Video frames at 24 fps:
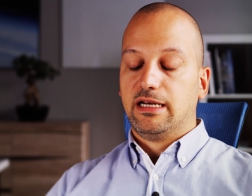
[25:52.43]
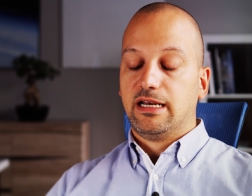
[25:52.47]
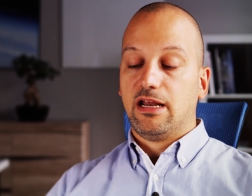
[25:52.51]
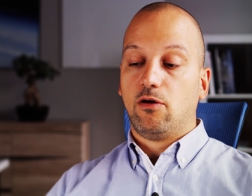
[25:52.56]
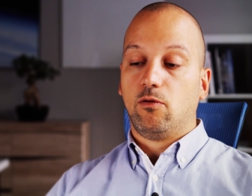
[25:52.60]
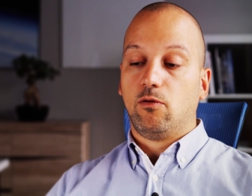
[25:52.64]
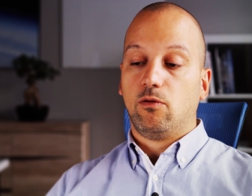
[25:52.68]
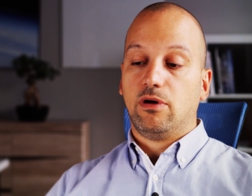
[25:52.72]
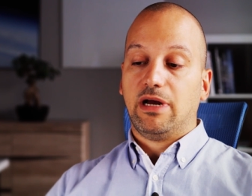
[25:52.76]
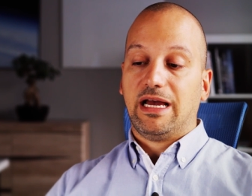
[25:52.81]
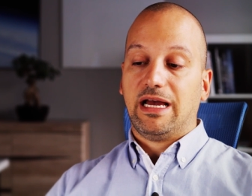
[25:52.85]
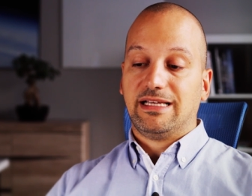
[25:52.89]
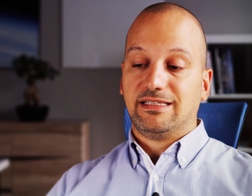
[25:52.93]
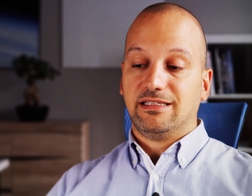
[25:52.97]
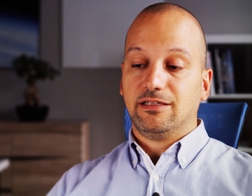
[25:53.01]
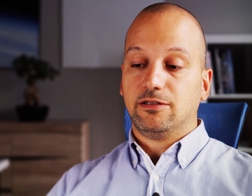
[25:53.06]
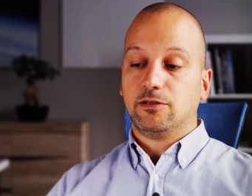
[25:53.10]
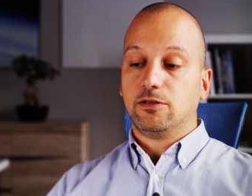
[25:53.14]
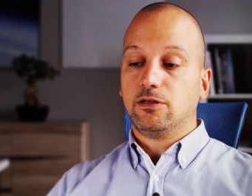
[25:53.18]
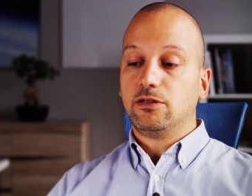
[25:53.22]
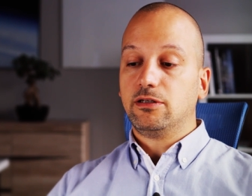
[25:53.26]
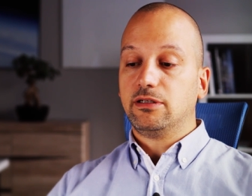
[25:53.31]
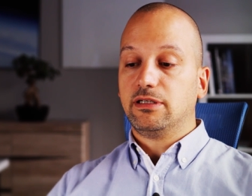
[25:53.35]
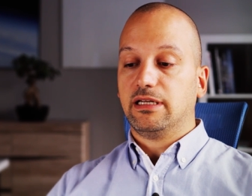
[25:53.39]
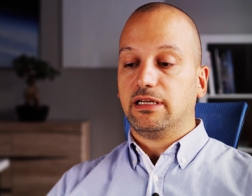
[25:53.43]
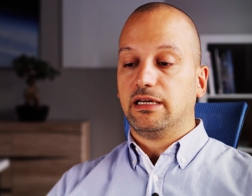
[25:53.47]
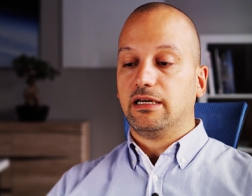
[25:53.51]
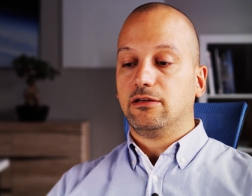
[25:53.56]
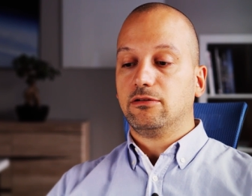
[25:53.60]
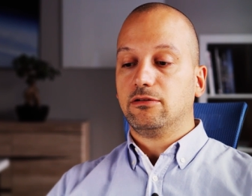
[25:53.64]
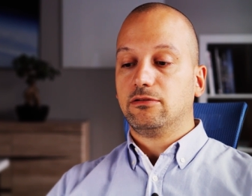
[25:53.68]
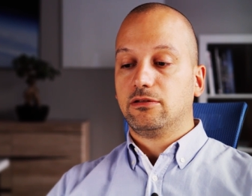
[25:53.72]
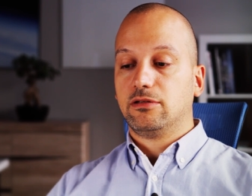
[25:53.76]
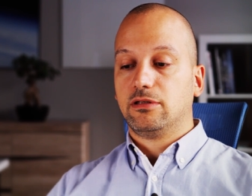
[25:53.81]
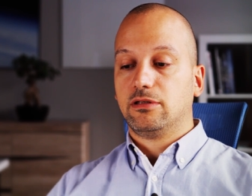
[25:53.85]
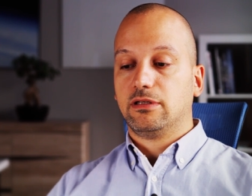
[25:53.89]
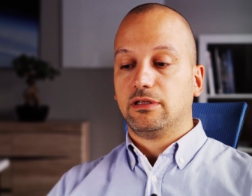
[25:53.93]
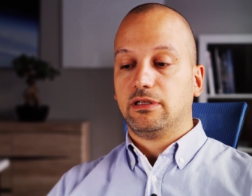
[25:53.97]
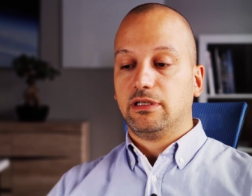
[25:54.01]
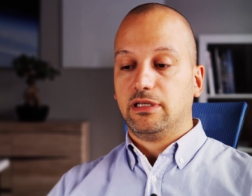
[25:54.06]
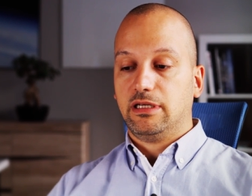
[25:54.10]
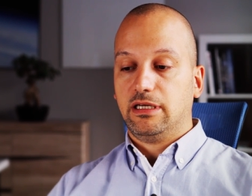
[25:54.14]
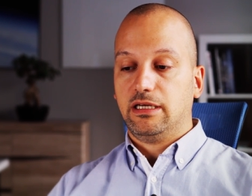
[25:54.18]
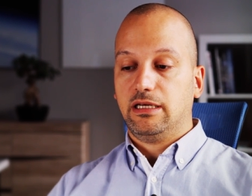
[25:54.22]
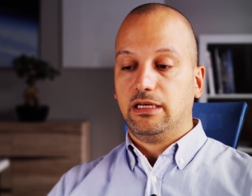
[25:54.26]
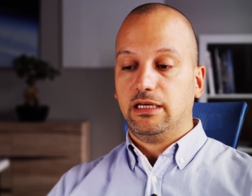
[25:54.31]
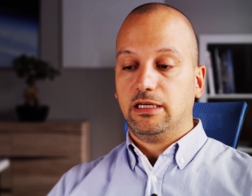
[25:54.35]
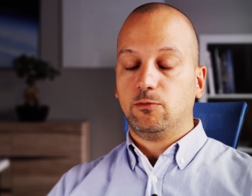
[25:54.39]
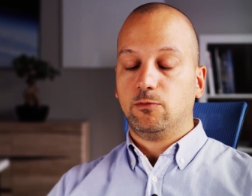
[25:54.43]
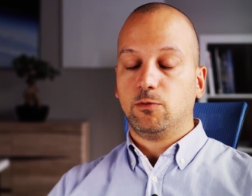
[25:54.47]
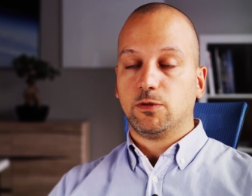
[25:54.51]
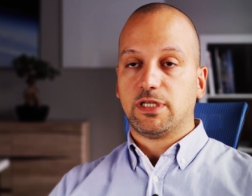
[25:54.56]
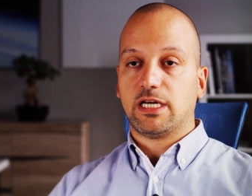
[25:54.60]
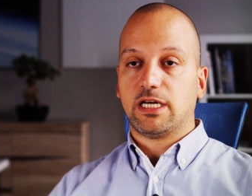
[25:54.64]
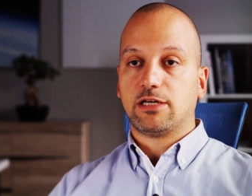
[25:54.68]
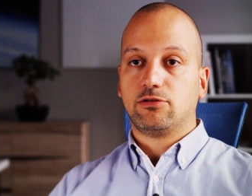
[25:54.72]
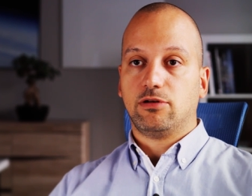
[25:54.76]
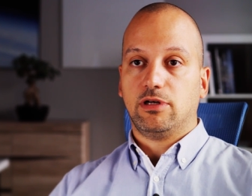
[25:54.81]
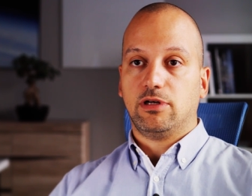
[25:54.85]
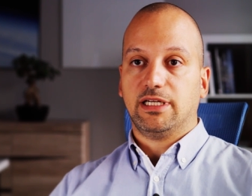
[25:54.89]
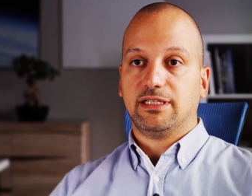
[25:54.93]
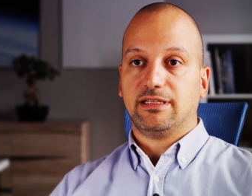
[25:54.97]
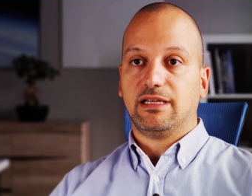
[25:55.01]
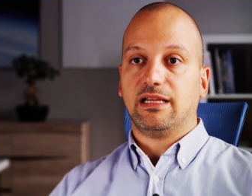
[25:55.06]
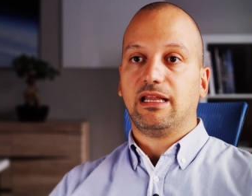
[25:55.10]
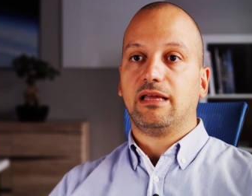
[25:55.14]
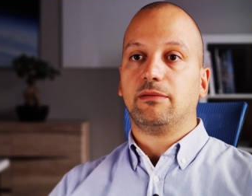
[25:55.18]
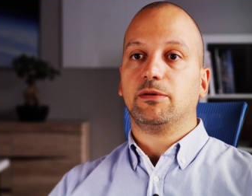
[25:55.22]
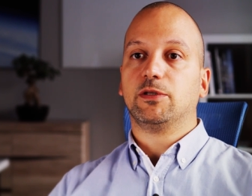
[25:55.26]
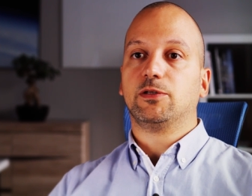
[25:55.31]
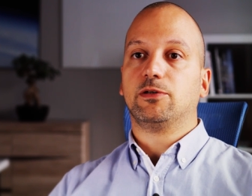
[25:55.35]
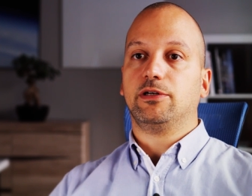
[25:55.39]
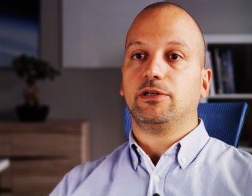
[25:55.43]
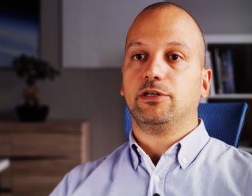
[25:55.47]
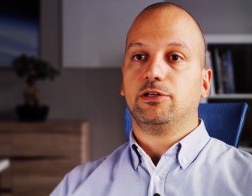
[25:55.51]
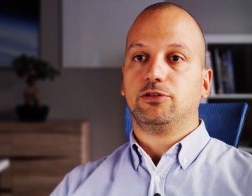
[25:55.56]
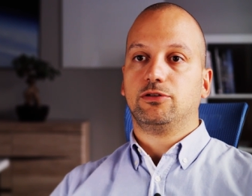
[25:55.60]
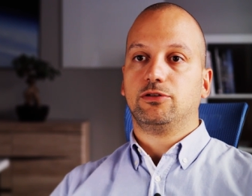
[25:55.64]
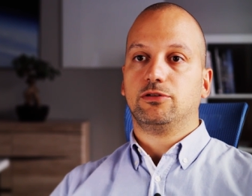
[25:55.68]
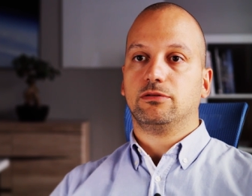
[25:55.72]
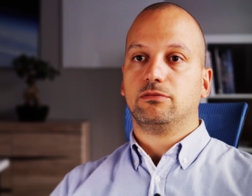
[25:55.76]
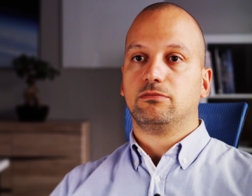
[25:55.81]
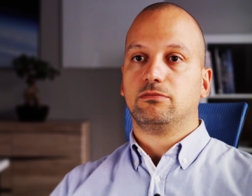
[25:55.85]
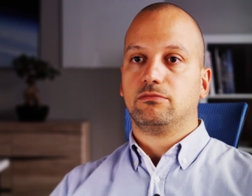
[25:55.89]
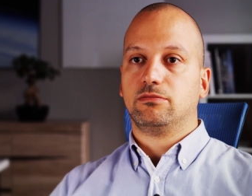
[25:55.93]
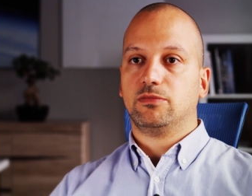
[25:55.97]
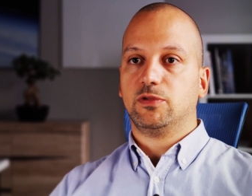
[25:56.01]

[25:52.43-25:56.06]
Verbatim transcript: Now, as it turned out, it was actually a telemetry issue.